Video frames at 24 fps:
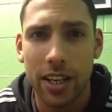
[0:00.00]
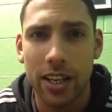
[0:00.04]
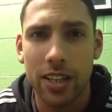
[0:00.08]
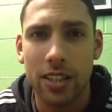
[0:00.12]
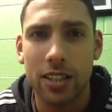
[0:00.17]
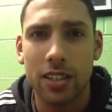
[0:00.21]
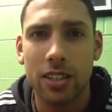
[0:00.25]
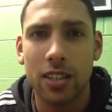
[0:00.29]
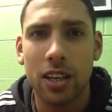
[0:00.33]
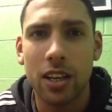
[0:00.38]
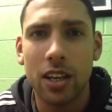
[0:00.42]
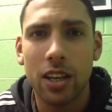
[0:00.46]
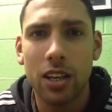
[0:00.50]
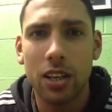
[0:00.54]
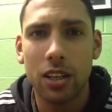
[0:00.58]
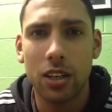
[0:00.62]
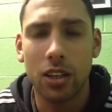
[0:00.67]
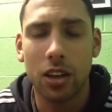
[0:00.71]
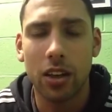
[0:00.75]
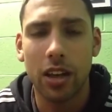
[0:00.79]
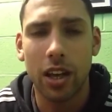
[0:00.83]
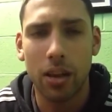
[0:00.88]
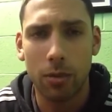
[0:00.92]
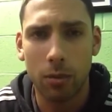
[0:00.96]
and
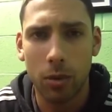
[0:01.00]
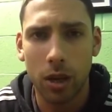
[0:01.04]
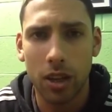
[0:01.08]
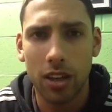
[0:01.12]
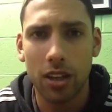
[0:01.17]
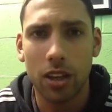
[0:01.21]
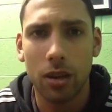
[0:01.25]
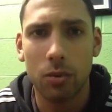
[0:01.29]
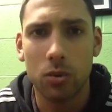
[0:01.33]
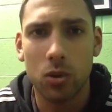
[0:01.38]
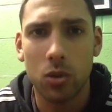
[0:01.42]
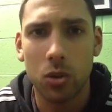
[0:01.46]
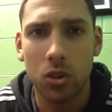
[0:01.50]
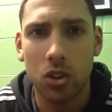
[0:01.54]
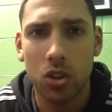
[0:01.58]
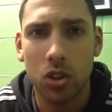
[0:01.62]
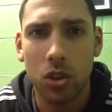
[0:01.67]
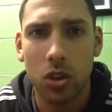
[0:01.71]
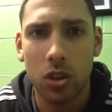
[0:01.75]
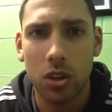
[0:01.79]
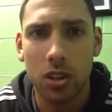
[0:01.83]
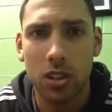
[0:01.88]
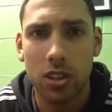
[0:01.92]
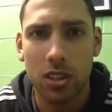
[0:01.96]
that might come to a
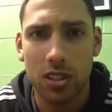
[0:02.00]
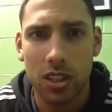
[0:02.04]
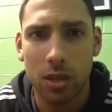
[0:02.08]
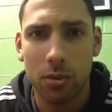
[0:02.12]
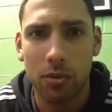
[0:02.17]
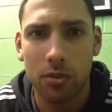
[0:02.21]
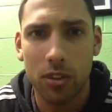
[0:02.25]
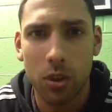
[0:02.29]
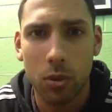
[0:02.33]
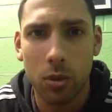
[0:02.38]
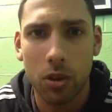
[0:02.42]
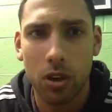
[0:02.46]
shock to some of you.